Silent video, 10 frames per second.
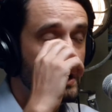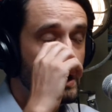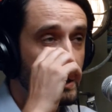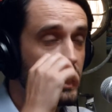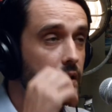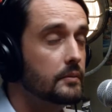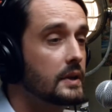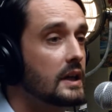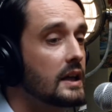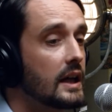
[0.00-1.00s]
And
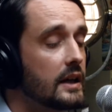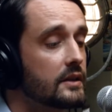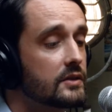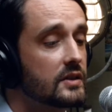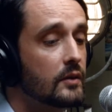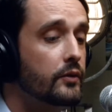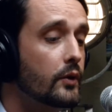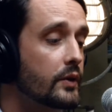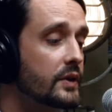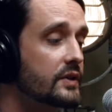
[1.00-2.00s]
there's some
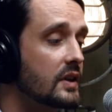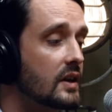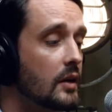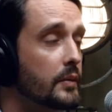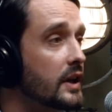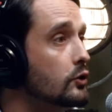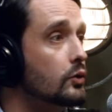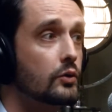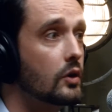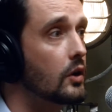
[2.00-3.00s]
foreigners that come and
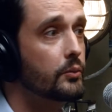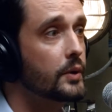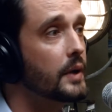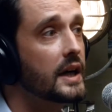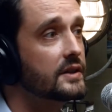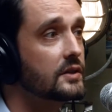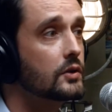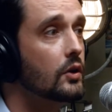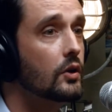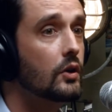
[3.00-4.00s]
don't compromise at
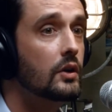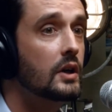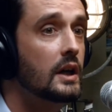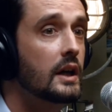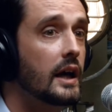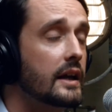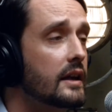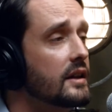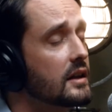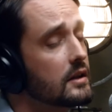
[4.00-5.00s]
all. And I
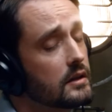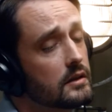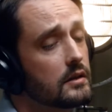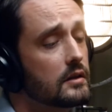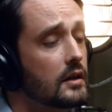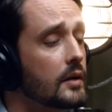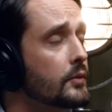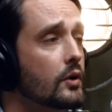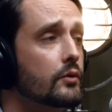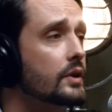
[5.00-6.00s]
think I'm
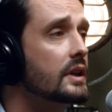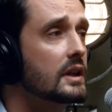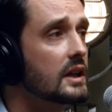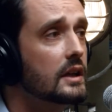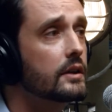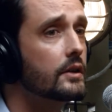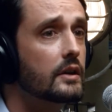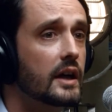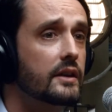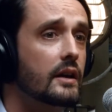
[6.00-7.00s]
not really either.
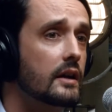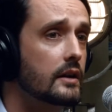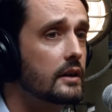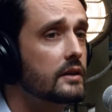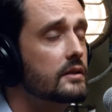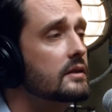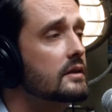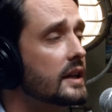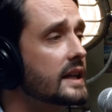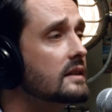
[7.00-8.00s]
I
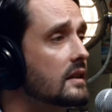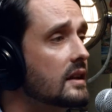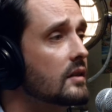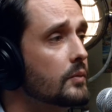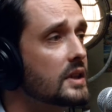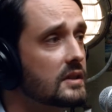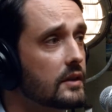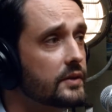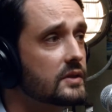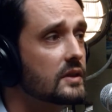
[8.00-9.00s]
like to think of
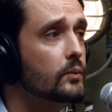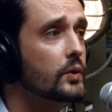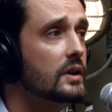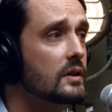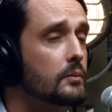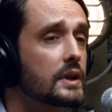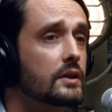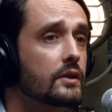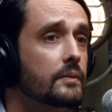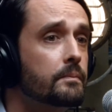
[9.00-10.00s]
myself as somewhere in the middle.